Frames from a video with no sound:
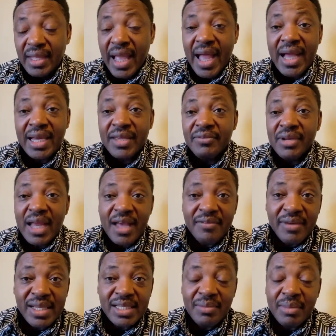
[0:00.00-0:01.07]
I had even
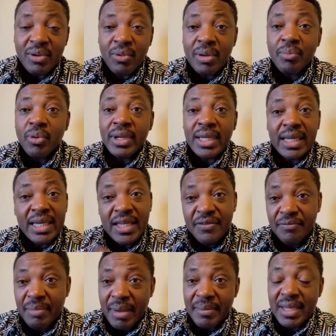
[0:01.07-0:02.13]
advised him at one point,
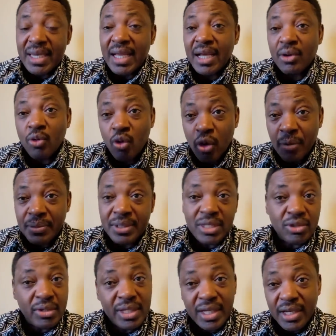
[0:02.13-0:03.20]
leave Bamenda, go up
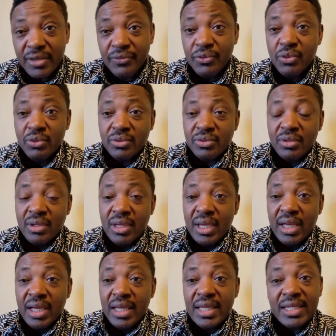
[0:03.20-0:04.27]
station. He refused.
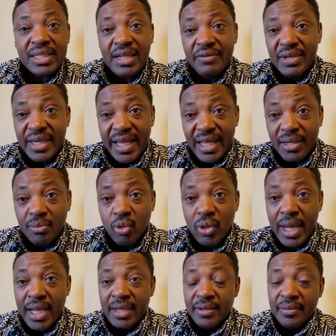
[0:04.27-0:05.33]
He's living there in
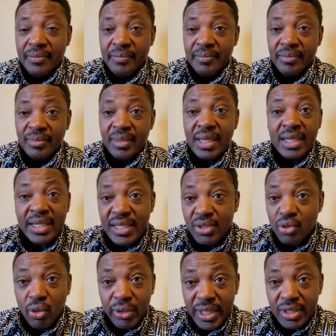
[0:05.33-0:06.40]
Mulang. This
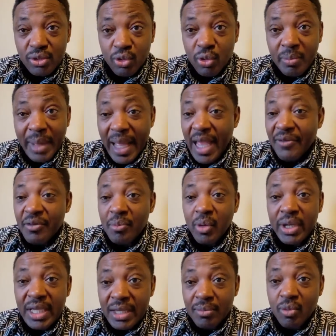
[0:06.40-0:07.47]
story is known by
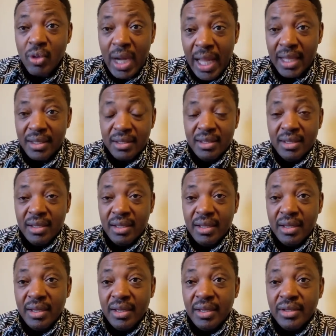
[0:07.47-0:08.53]
everybody in Mulang.
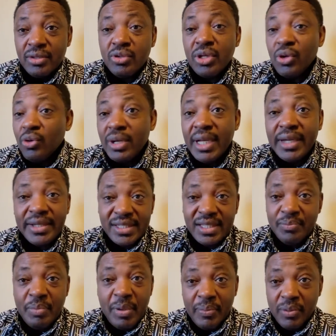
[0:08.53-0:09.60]
So the only
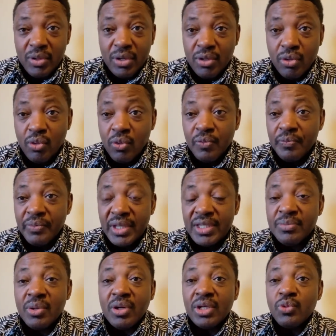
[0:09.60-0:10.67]
reason people don't know is
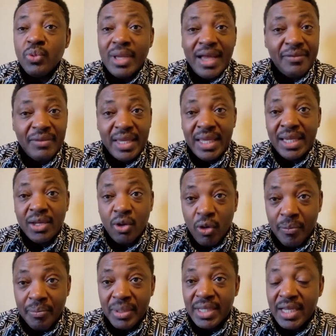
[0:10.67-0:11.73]
because we have
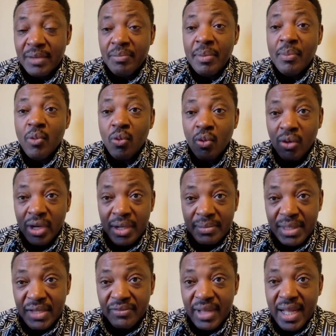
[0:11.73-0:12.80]
incompetent people who call
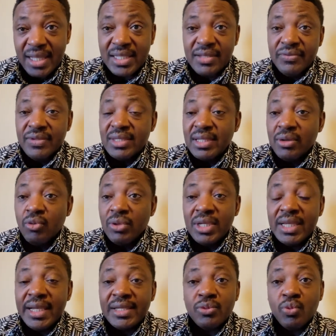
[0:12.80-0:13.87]
themselves activists or
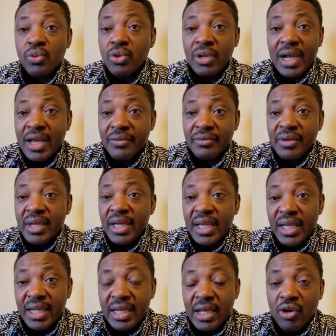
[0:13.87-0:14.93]
leaders who don't have
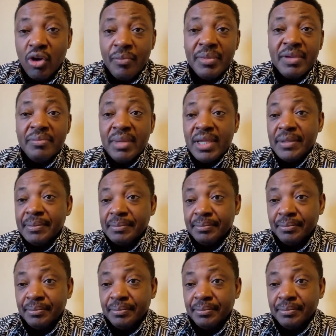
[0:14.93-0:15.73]
the commitment